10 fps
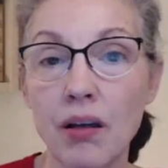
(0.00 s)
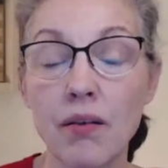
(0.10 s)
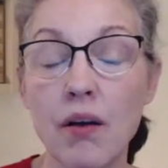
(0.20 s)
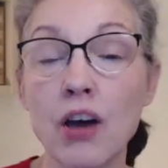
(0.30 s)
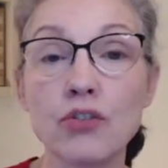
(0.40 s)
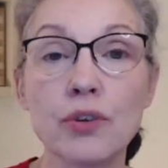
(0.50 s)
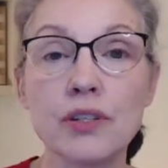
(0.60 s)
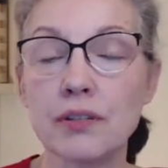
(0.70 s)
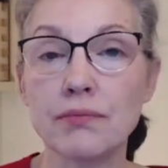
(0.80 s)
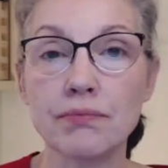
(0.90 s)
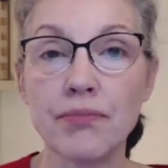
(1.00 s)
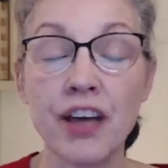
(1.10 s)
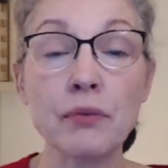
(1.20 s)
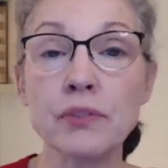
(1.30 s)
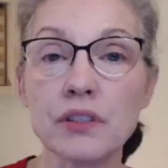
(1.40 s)
hundreds and
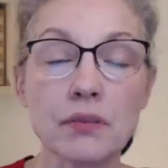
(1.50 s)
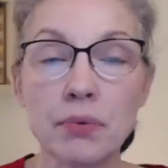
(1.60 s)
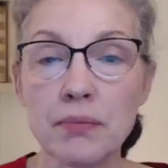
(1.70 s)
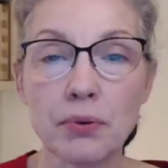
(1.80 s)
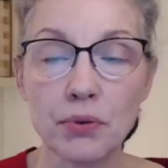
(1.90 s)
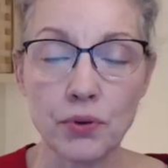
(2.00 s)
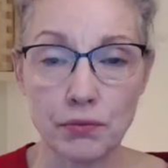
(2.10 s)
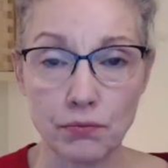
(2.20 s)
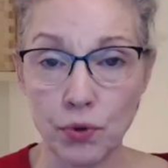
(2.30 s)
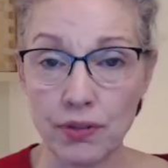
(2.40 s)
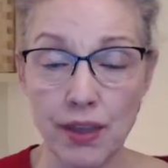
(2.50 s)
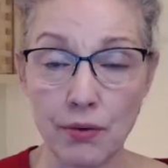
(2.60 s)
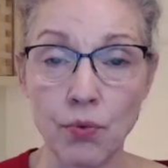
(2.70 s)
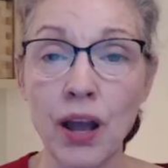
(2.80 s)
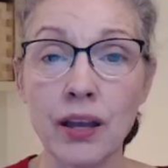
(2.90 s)
thousands of people who had ridden
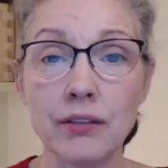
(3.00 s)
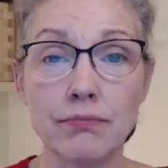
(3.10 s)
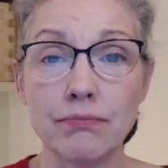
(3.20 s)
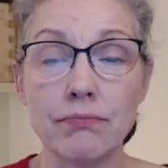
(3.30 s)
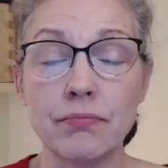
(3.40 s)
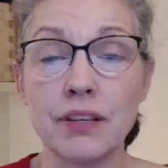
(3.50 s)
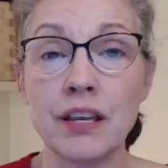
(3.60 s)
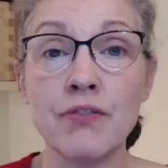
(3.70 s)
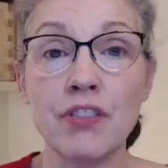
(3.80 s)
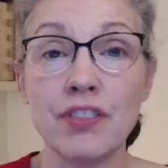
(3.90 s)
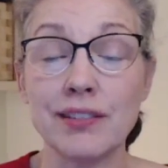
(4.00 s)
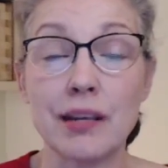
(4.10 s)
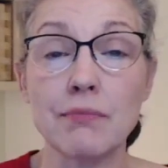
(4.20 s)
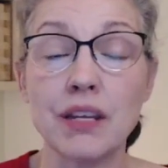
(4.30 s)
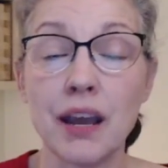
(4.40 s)
that ride, even the
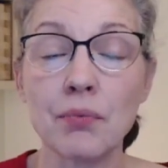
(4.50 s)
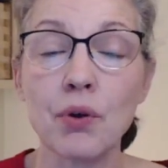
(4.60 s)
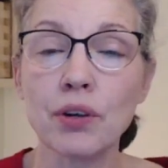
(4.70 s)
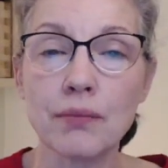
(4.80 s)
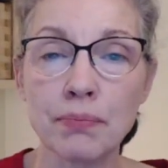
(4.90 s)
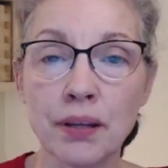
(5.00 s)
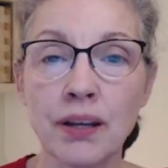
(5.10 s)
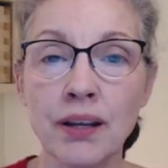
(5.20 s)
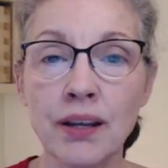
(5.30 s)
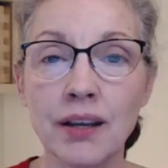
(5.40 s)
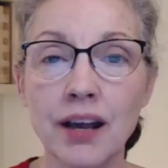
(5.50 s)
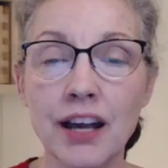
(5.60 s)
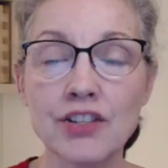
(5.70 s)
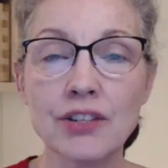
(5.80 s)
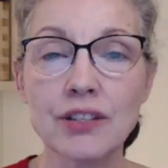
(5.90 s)
same day I wrote it. But
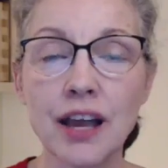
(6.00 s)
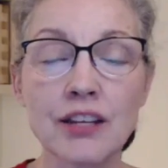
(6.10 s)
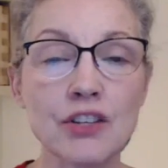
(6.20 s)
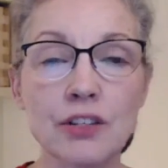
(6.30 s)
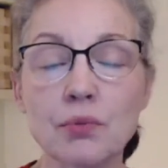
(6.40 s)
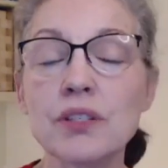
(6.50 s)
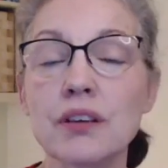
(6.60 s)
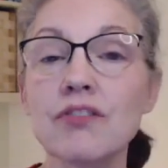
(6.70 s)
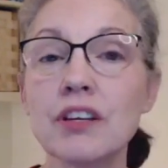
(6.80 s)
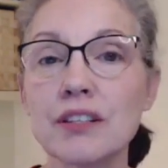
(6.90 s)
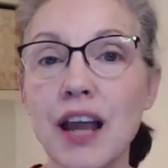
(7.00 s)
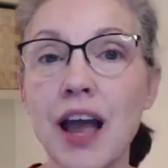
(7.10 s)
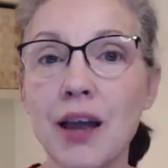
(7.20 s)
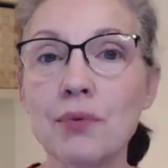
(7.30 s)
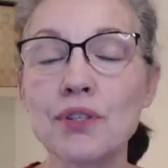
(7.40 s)
I just, I just was convinced
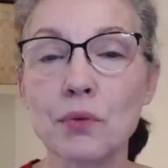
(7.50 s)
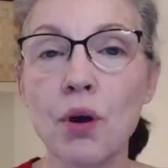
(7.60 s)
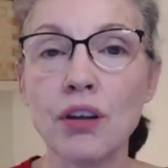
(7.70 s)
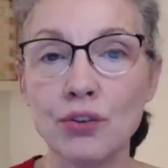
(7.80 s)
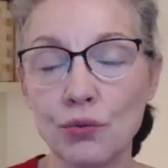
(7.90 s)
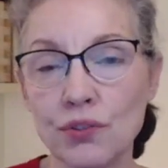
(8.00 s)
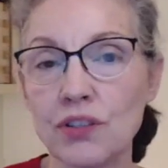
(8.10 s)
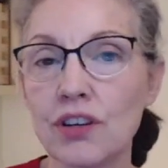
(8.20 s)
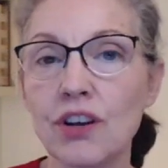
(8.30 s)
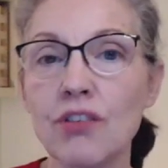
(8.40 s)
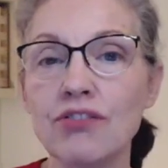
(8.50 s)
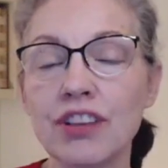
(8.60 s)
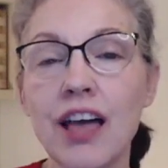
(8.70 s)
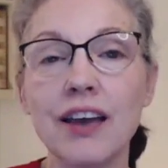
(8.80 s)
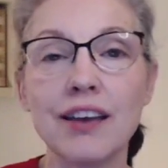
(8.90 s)
I was the one who was going to go
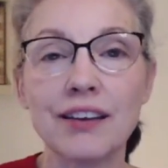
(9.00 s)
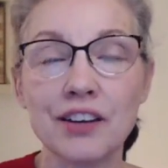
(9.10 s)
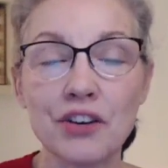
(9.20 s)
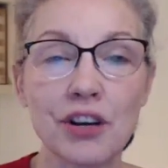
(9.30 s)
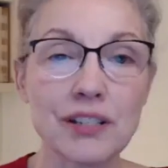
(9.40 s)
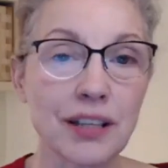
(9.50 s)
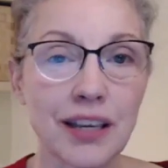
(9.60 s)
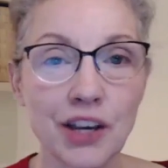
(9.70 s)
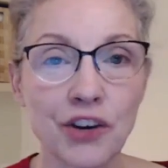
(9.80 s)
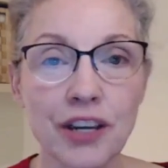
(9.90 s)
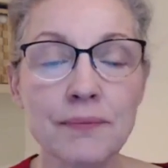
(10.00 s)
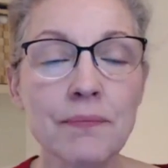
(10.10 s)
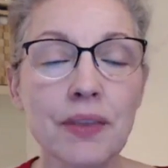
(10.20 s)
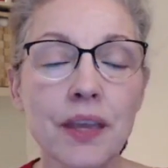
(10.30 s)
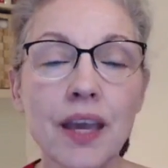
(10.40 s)
flying across Lake Erie,
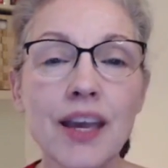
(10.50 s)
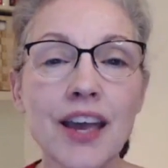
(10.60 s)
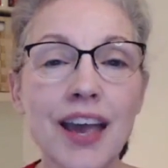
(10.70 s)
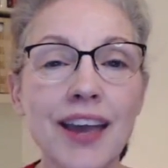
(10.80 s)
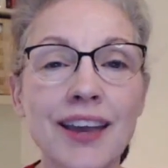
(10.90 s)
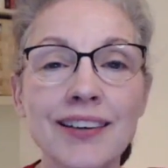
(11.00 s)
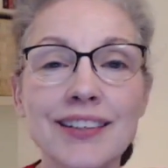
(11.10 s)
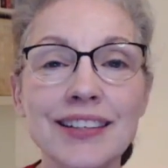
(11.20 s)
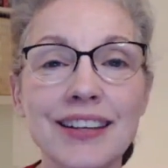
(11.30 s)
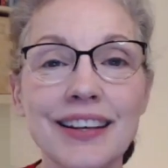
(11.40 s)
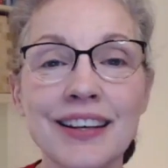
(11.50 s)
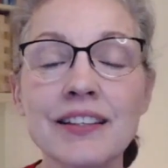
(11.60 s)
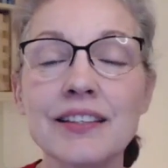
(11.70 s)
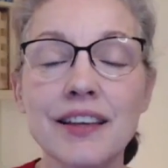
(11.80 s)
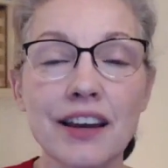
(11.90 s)
and
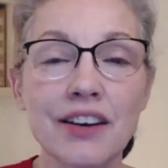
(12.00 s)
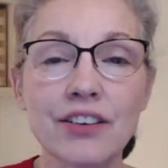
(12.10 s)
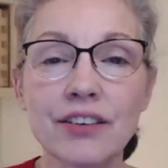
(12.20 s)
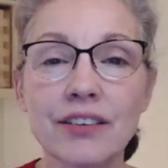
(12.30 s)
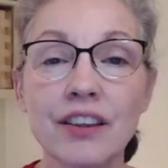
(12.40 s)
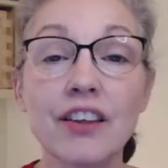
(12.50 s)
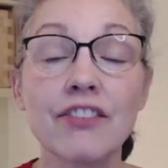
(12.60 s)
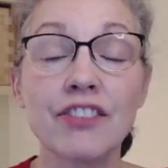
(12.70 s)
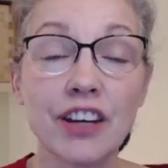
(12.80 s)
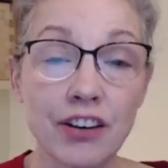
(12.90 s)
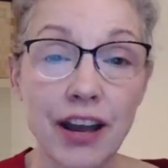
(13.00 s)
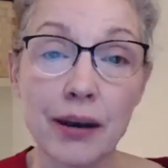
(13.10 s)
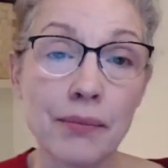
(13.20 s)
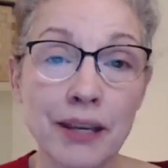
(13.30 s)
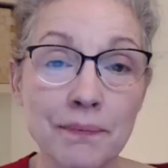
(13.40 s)
it scared the fire out
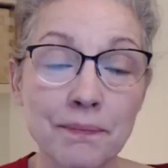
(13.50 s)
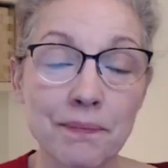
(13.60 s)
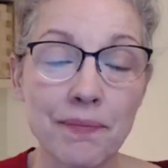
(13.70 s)
of me.